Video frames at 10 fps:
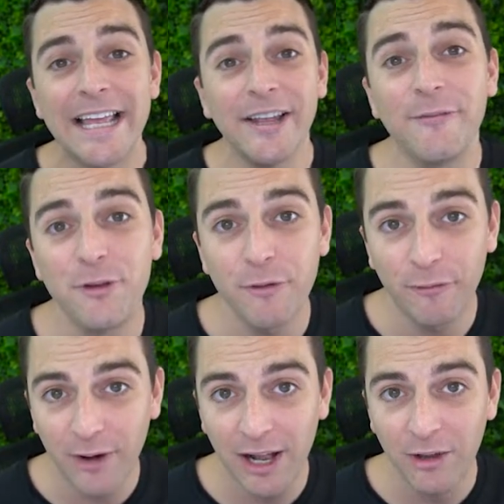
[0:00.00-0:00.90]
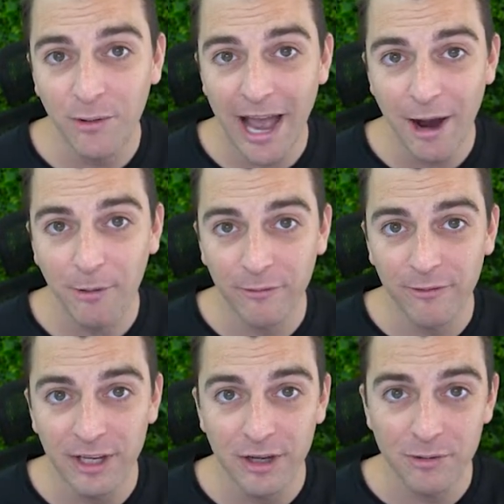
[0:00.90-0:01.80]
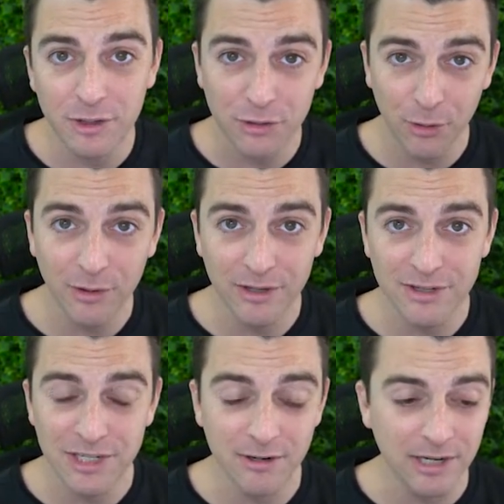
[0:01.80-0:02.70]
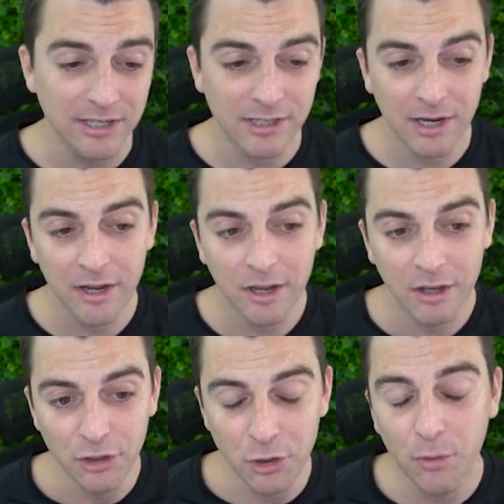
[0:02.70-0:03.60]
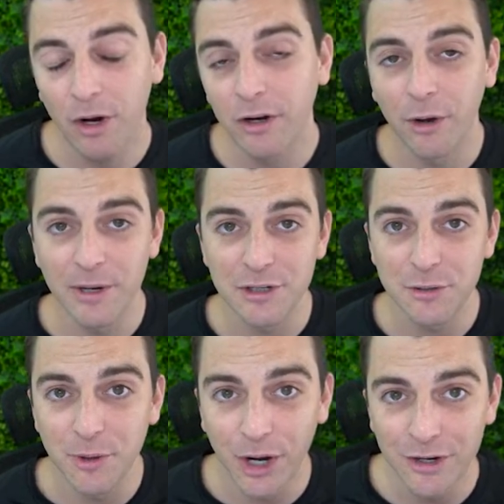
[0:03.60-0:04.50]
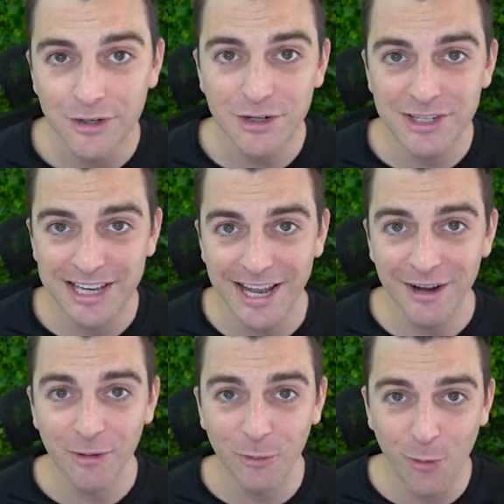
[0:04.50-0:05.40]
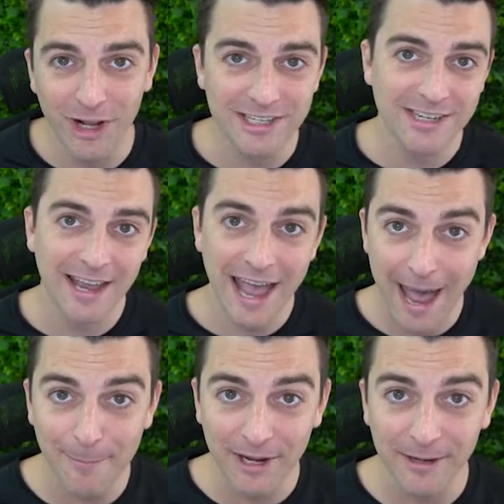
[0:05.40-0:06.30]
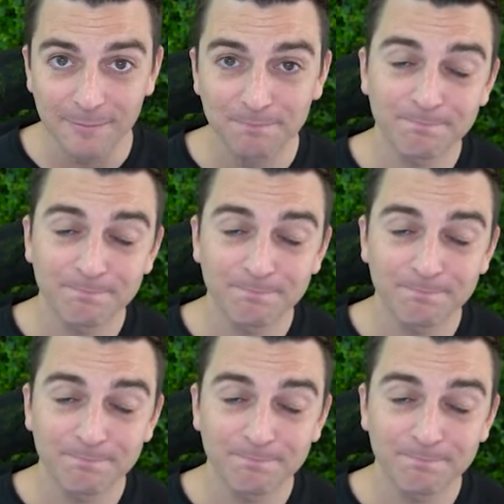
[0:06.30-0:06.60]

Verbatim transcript: If you follow our video tutorial series, you are going to understand what's happening.